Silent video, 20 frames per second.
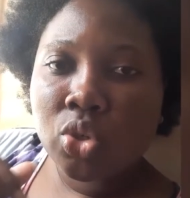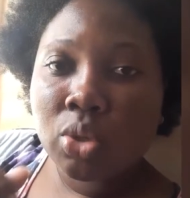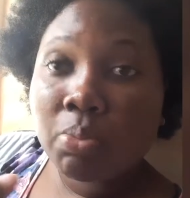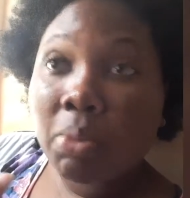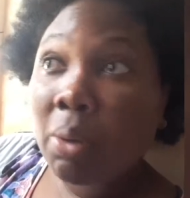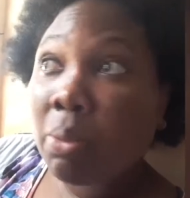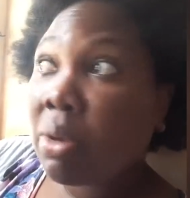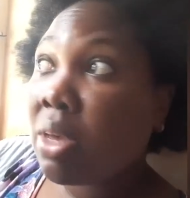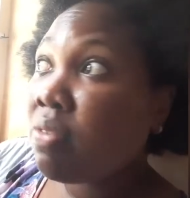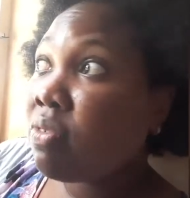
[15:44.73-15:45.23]

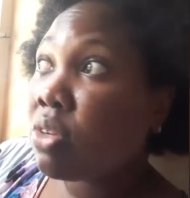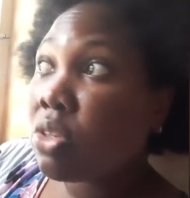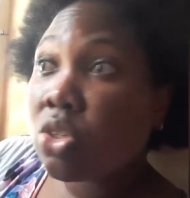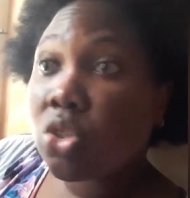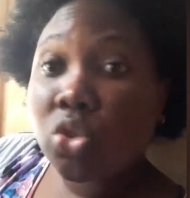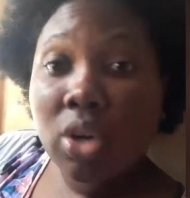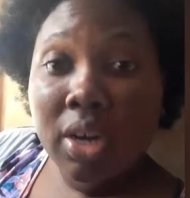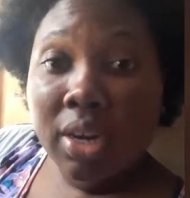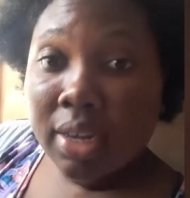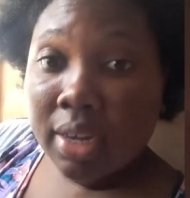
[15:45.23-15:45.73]
probably even
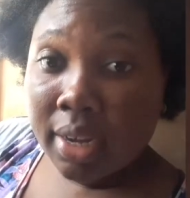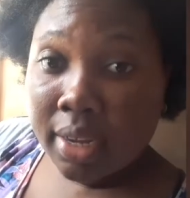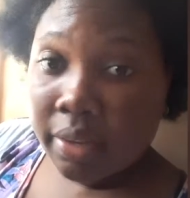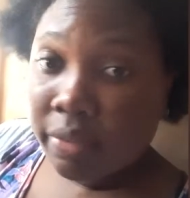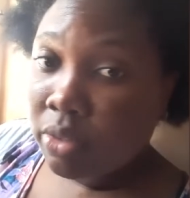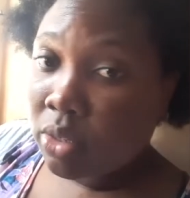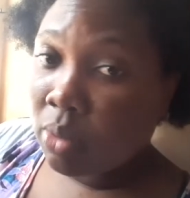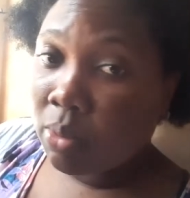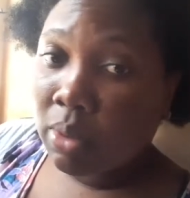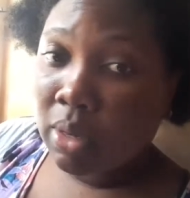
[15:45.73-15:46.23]
stronger if
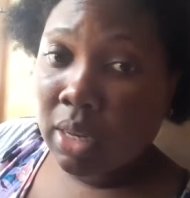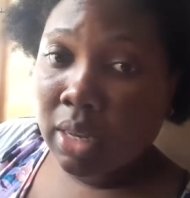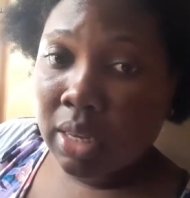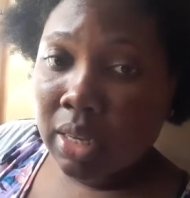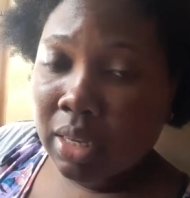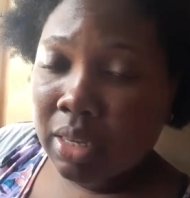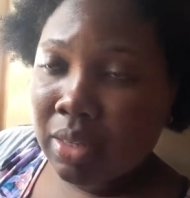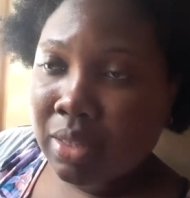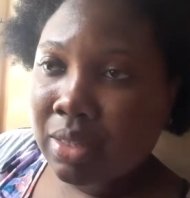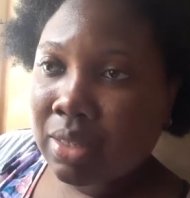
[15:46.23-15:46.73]
so be the
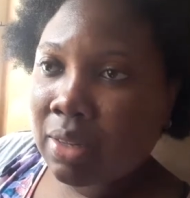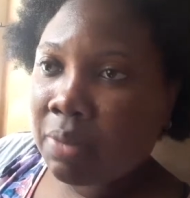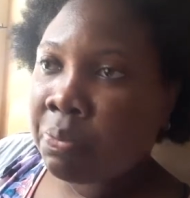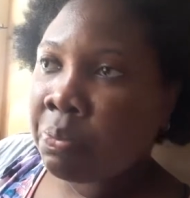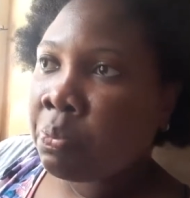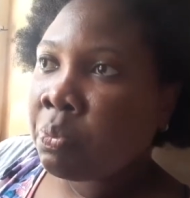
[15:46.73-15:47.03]
case.